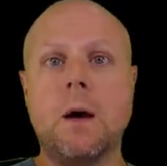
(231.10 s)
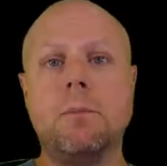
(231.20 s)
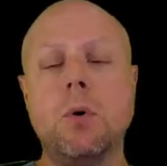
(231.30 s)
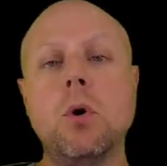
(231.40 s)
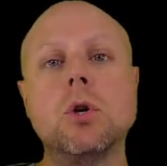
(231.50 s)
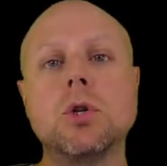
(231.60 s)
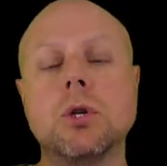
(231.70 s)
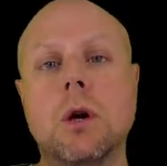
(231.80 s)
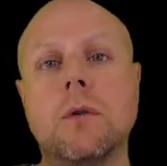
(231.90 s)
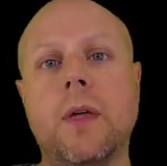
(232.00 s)
push
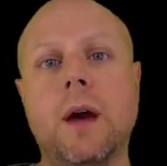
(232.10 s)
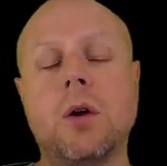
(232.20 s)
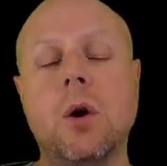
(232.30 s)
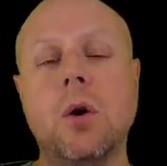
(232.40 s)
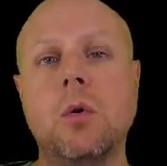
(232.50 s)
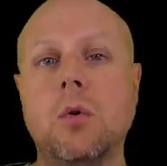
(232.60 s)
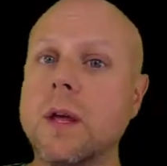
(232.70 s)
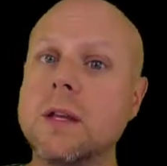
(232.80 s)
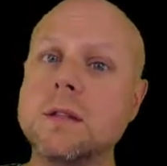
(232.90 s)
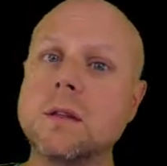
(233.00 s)
of that code
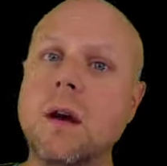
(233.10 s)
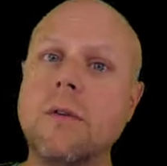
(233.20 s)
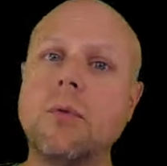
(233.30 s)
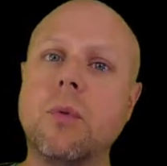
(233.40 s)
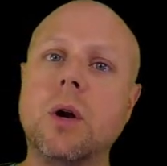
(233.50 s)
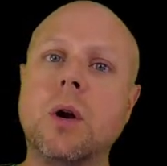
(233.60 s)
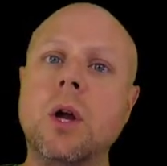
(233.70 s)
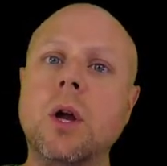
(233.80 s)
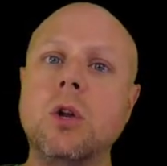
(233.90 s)
or that software